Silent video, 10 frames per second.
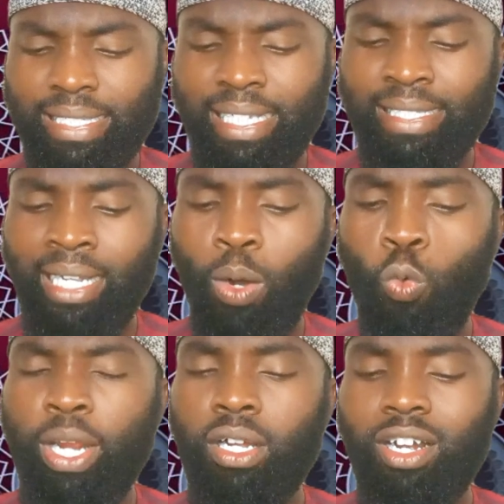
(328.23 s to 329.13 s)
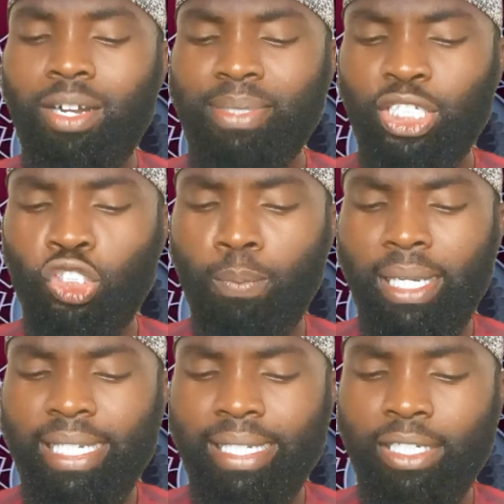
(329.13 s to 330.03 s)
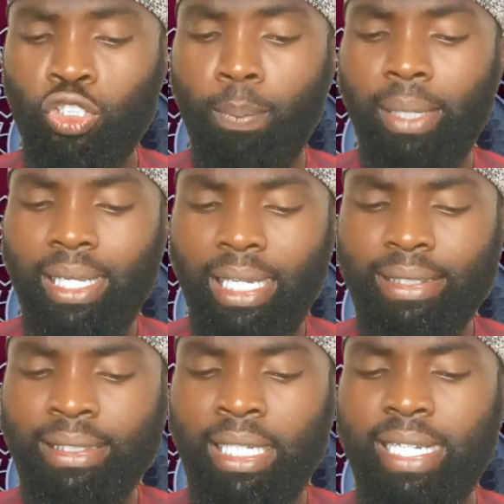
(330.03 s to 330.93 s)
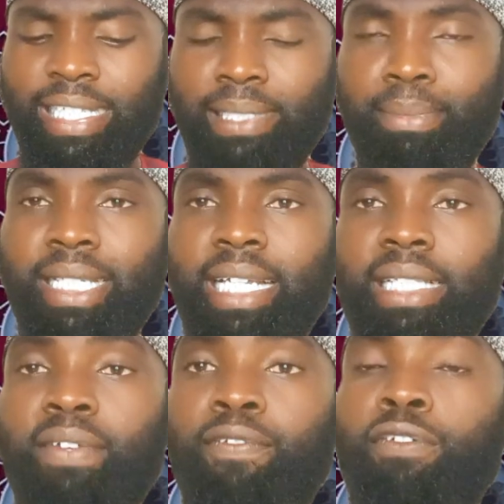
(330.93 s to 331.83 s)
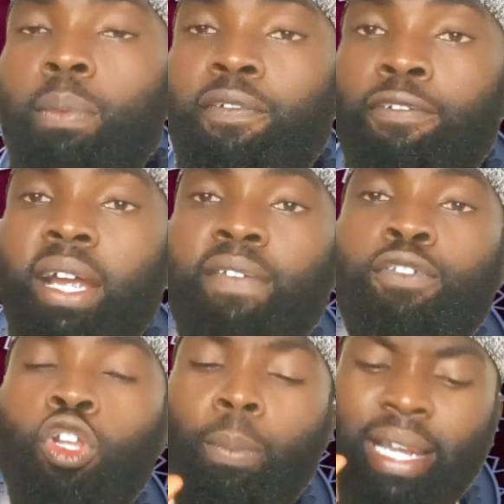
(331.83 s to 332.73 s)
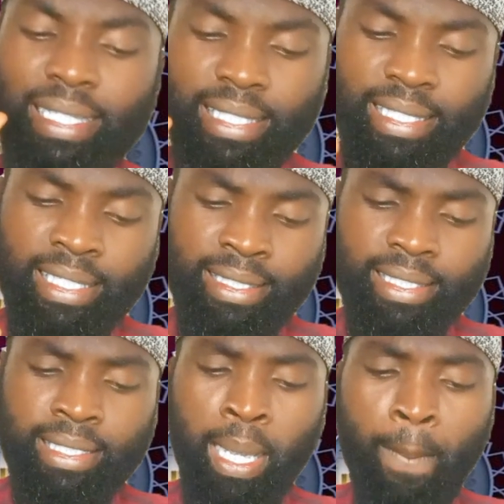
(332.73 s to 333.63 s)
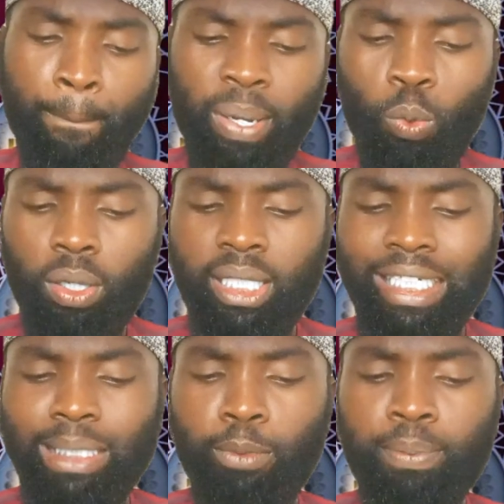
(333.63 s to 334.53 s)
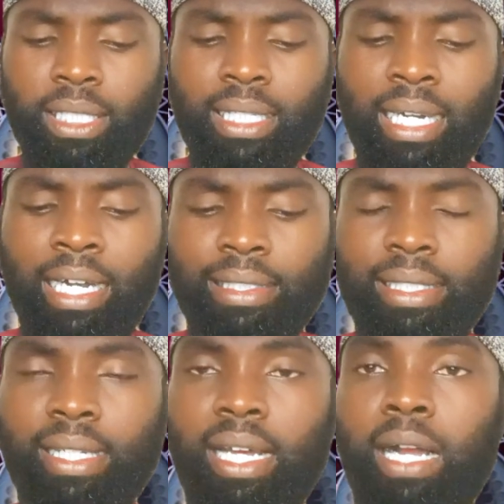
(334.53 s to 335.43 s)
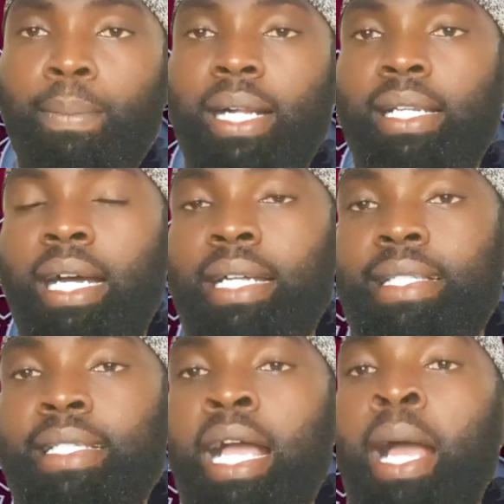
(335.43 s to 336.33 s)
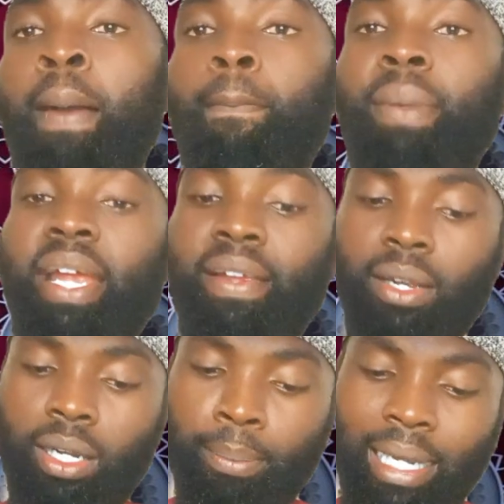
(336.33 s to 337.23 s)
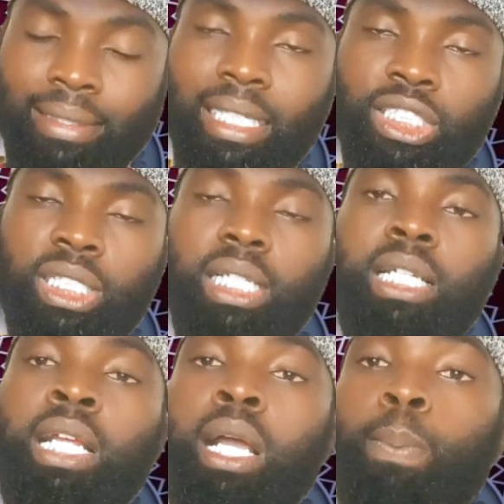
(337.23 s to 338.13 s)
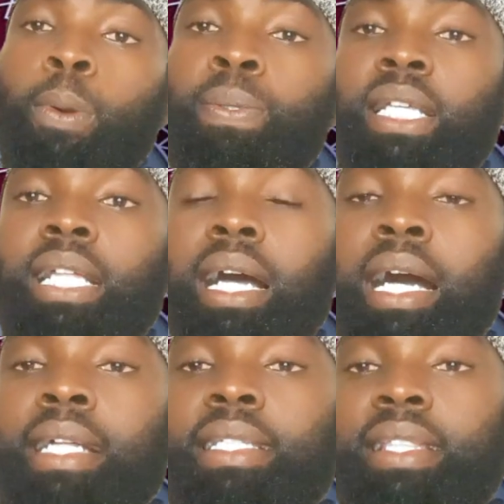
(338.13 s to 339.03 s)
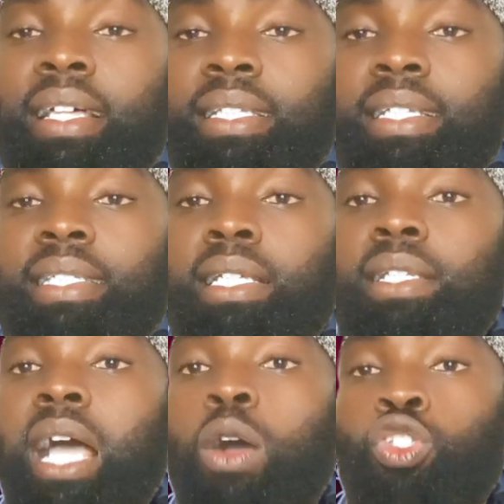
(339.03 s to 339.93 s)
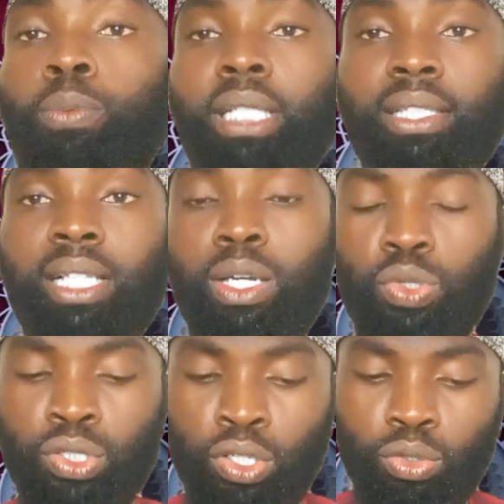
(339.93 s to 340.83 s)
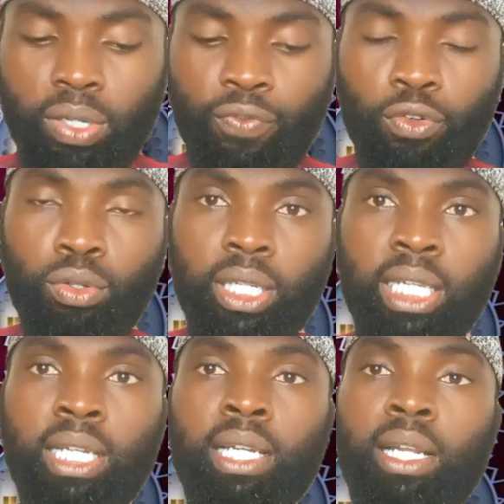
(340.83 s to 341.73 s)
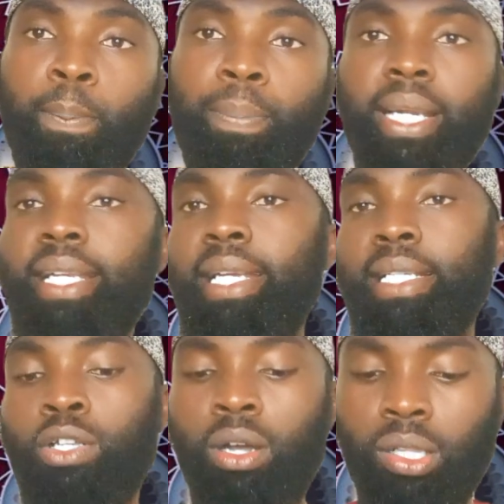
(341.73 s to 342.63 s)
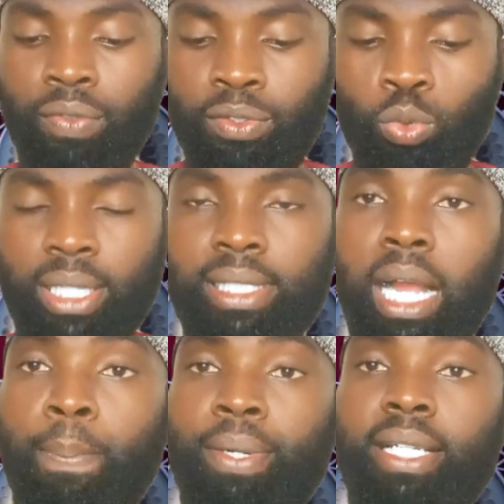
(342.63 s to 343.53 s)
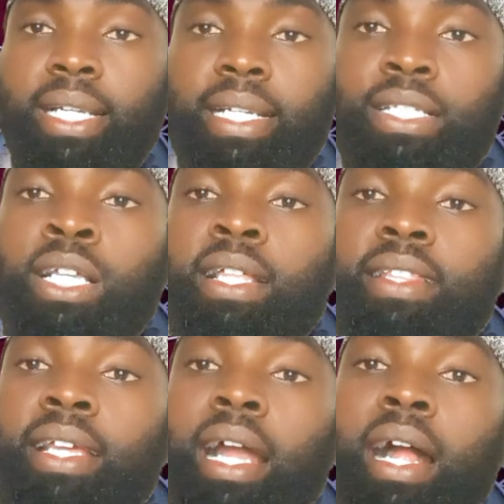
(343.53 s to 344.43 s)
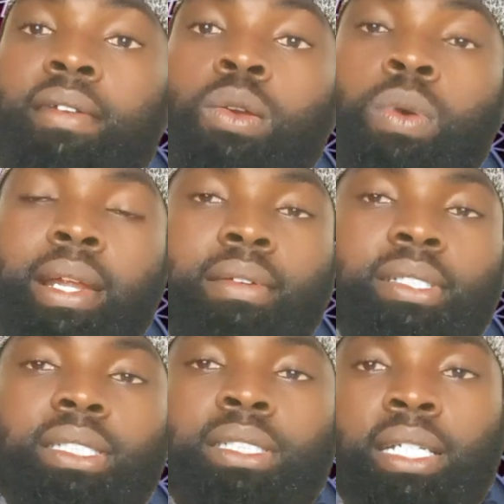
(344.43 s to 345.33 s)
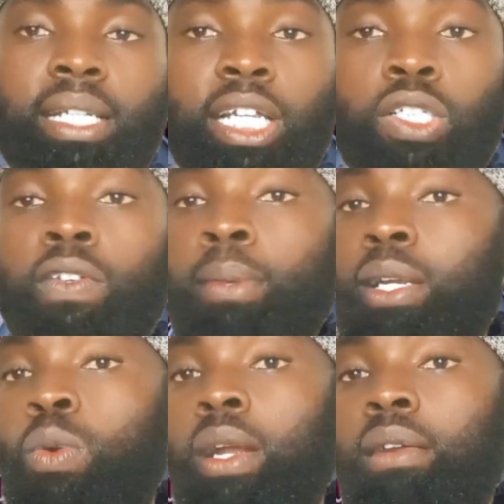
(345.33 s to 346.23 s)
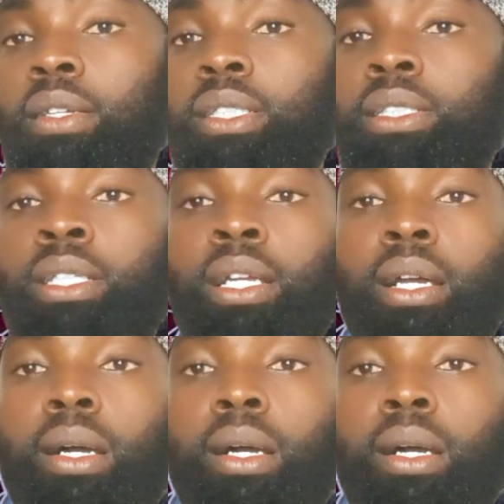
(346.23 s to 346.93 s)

it says kawin khamsa jumalan ismiyatan. Form 5 nominal sentences biwadi'i mubtada'atin al-akhbar al-atiyah, by attaching mubtada'at, that is the noun, subject nouns, to the following predicates. All of these words are predicates. They are requiring, each of them are requiring